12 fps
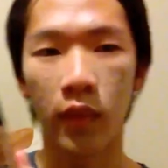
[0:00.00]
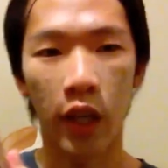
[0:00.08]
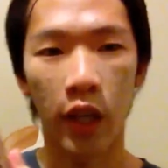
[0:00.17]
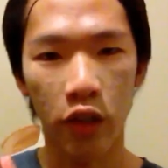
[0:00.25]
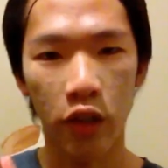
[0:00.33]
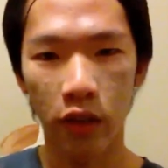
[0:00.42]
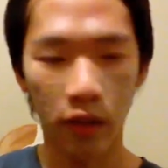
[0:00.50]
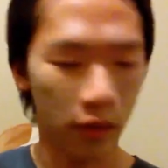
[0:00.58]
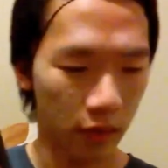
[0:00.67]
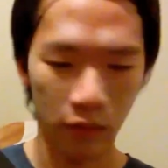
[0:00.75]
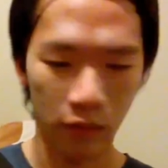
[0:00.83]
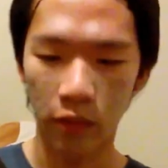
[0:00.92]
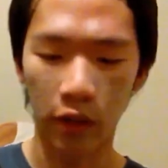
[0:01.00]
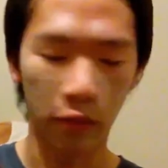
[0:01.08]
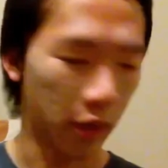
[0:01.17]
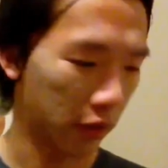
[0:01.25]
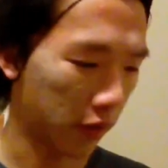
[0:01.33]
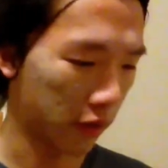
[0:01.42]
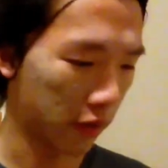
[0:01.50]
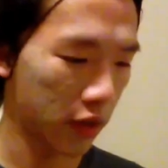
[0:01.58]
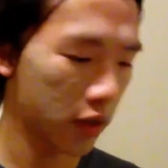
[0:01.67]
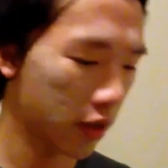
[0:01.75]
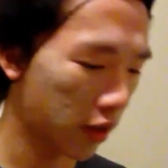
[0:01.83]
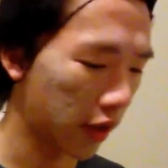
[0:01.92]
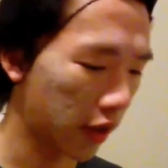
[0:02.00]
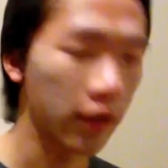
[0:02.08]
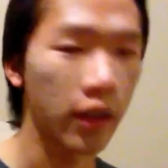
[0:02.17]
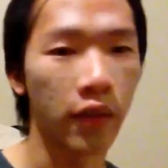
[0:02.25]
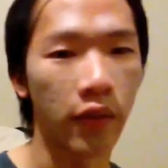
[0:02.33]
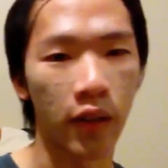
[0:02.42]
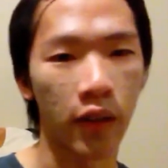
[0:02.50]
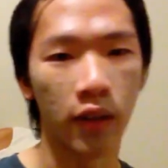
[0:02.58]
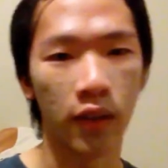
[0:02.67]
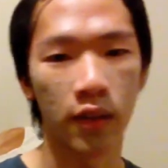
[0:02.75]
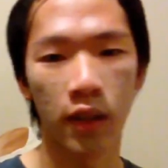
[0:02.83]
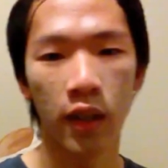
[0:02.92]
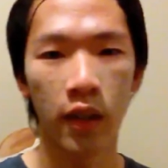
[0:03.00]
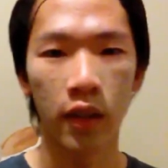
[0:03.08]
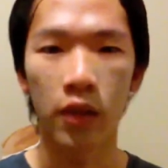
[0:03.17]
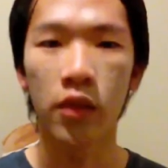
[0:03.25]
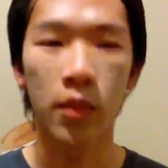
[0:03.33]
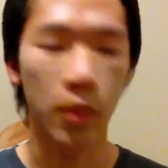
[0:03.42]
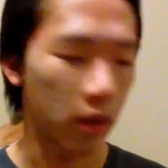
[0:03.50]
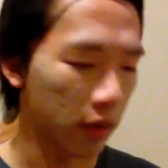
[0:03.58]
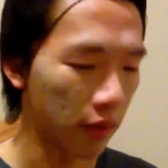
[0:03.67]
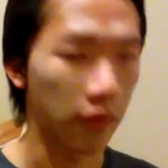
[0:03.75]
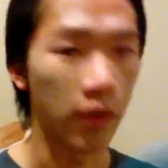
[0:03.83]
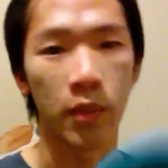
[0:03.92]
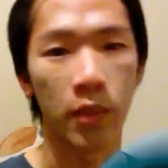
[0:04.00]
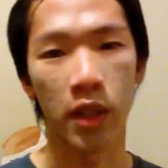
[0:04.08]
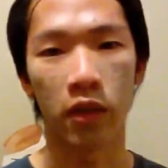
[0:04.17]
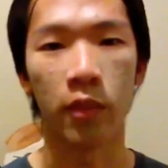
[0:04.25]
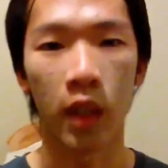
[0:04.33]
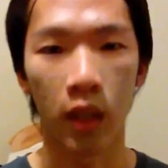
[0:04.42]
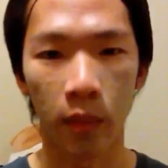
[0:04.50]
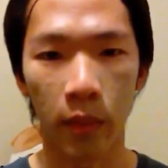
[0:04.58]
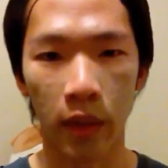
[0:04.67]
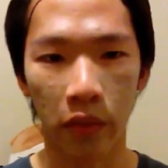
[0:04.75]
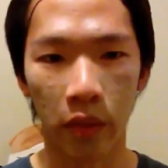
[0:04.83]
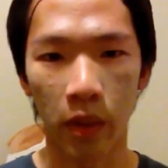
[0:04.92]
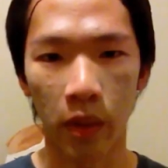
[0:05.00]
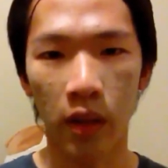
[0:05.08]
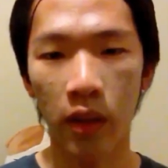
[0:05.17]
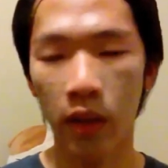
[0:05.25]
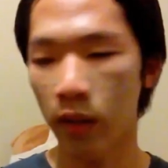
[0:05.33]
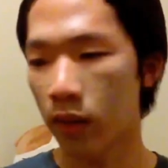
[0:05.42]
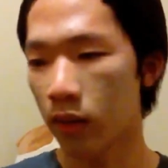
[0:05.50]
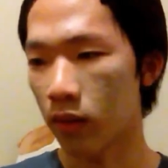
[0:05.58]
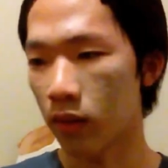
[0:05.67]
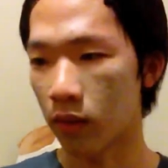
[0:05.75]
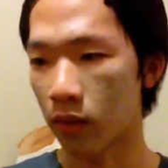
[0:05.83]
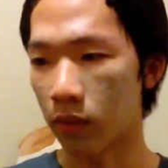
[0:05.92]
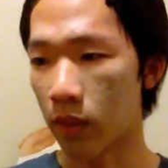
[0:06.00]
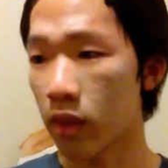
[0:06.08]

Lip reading: ancient Wet n Wild foundation here. I think I've had this. This was probably the first piece of makeup I ever bought, so we're